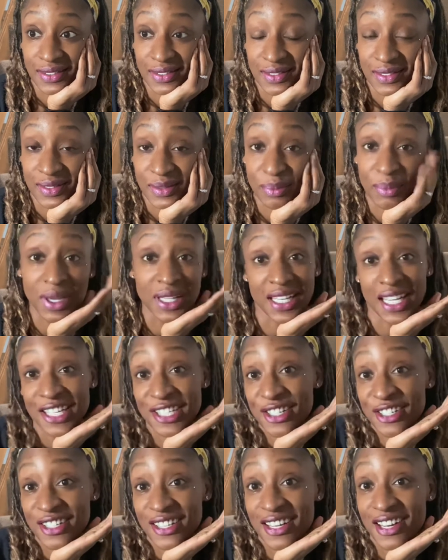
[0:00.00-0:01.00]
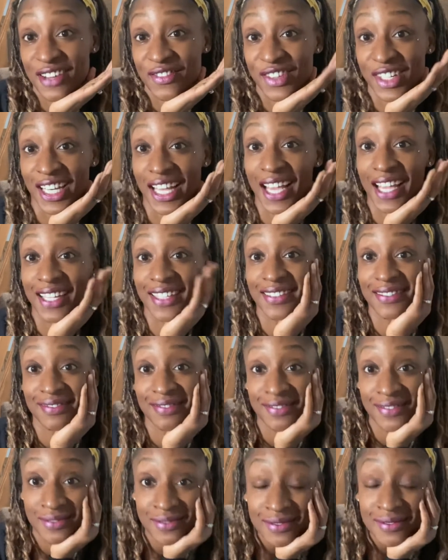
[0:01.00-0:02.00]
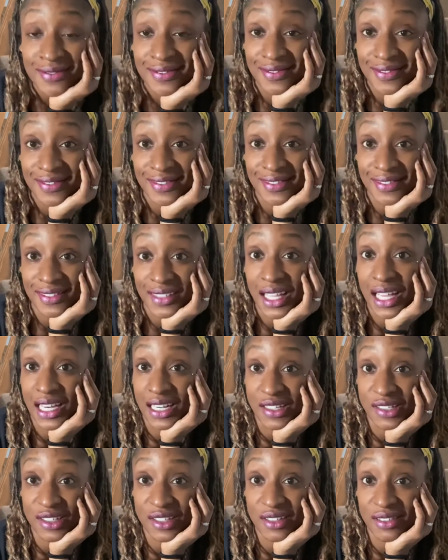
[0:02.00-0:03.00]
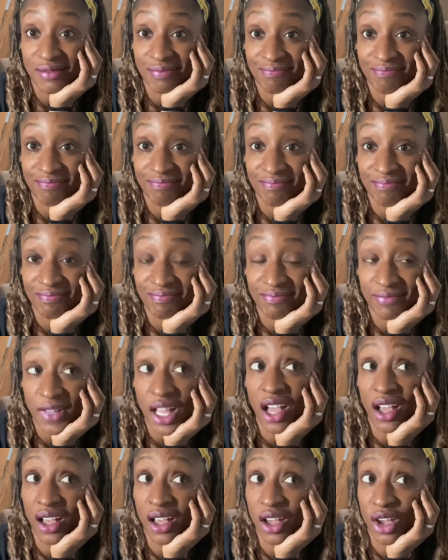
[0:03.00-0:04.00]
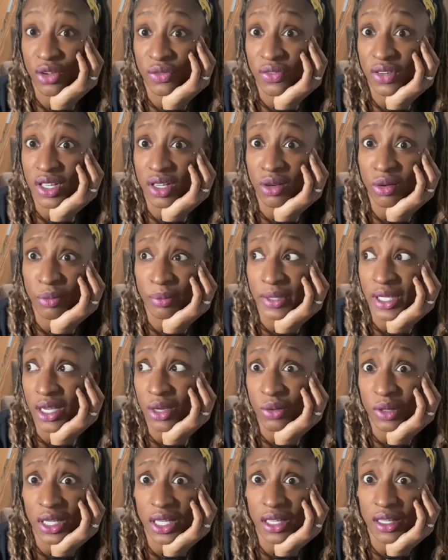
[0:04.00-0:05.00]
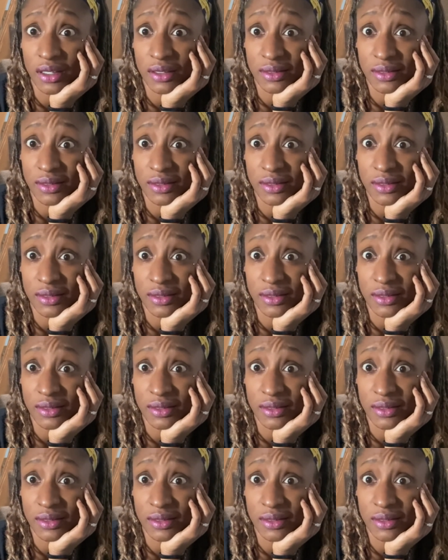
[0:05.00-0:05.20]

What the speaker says: Monday's just another day, and it's hopefully gonna be okay.